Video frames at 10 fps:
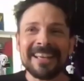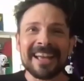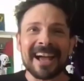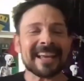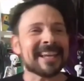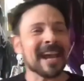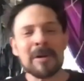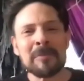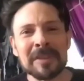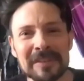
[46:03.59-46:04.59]
I can't
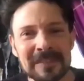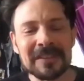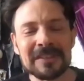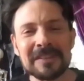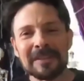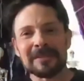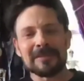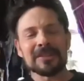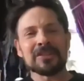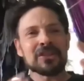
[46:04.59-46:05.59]
remember
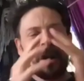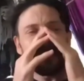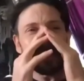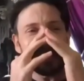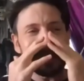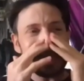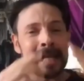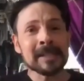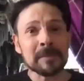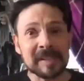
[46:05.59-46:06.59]
the show, but he
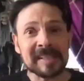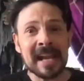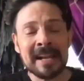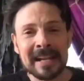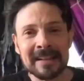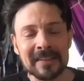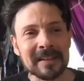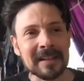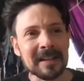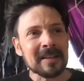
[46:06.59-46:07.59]
ends up sending the
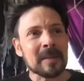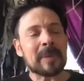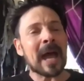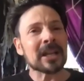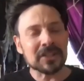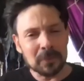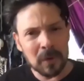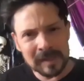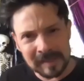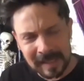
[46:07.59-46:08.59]
package. It
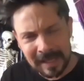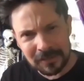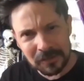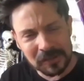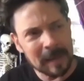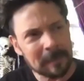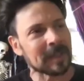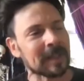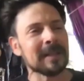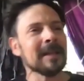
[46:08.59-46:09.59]
was
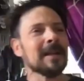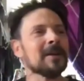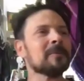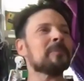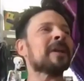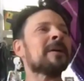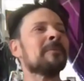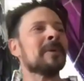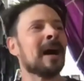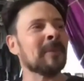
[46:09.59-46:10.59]
intercepted, but
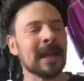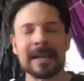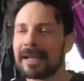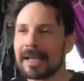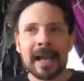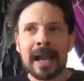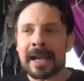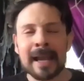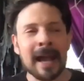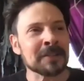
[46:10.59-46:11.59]
I'm like,
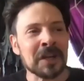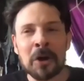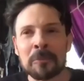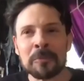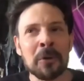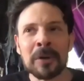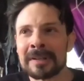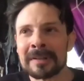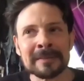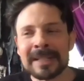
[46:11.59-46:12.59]
gosh, I hope no
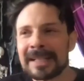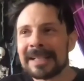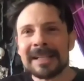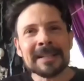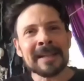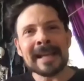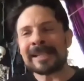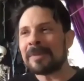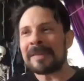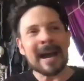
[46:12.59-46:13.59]
one likes
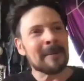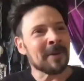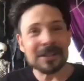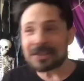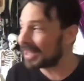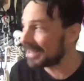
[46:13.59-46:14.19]
me that much.